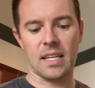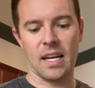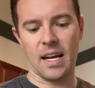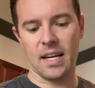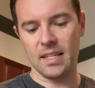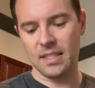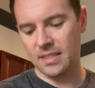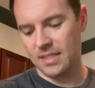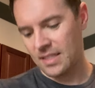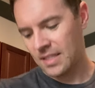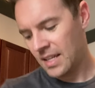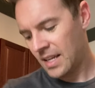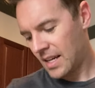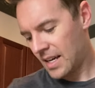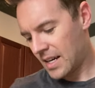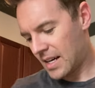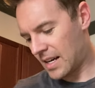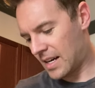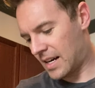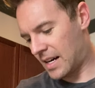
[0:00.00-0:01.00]
guys.
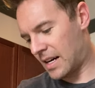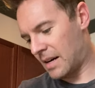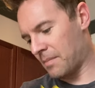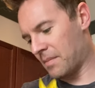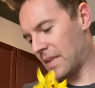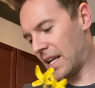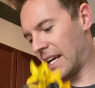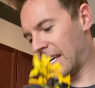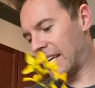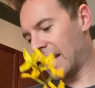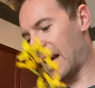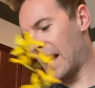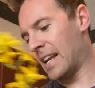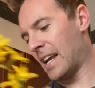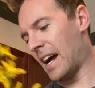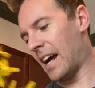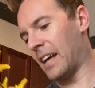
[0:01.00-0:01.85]
Again,